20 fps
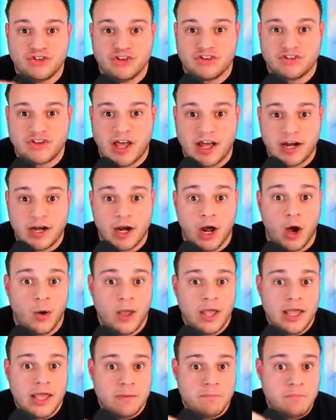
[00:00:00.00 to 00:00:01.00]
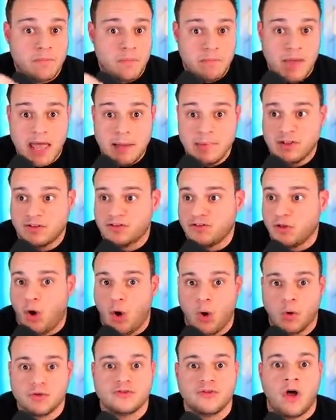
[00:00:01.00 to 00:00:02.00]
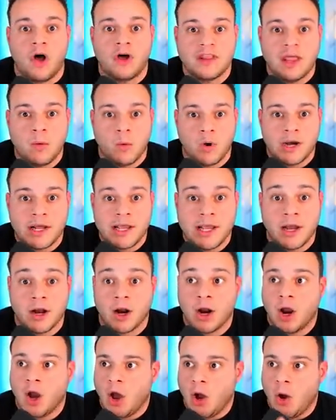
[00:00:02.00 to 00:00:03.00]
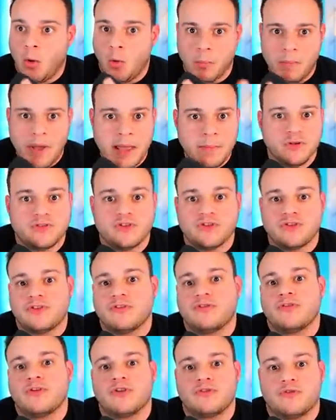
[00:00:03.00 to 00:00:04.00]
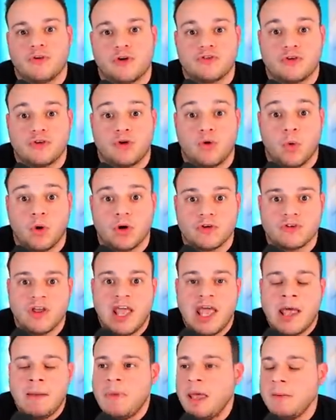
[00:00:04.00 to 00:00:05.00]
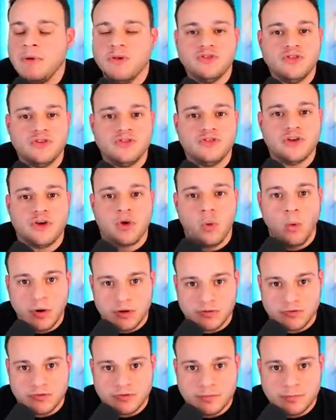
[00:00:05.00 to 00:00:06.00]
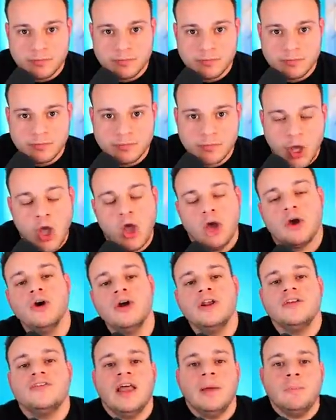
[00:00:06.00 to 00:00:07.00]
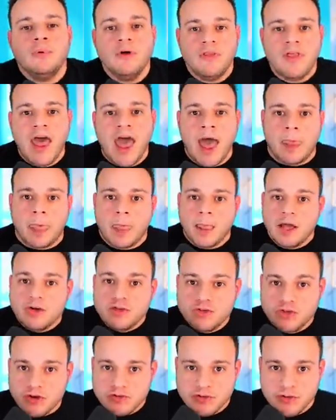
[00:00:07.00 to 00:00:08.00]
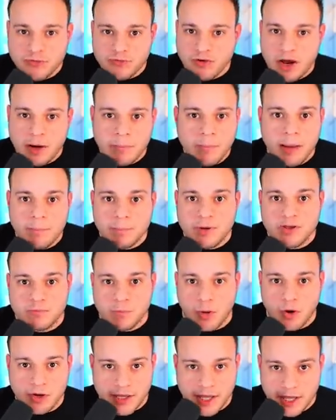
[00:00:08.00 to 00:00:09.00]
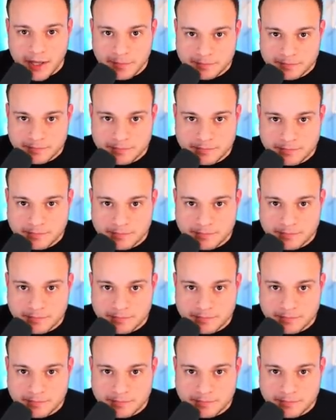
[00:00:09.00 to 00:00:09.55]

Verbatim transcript: You just got to know. Maybe it's the whole song they want to hear, or maybe it's just the first verse and chorus. Maybe it's just a chorus. Good example of that Just a Friend by Biz Markie.